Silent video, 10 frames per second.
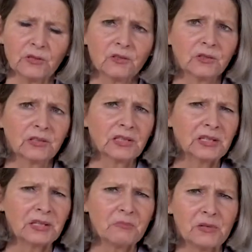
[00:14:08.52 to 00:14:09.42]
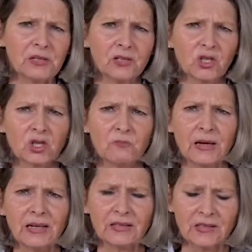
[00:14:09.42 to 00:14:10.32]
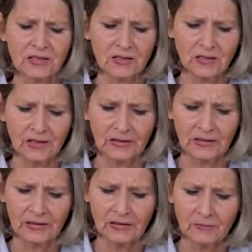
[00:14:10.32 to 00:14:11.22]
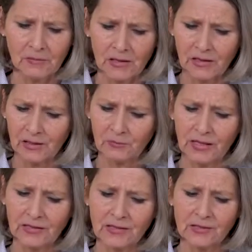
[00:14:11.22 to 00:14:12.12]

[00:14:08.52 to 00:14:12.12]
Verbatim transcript: oppressive, tingling pain all over the body, limbs,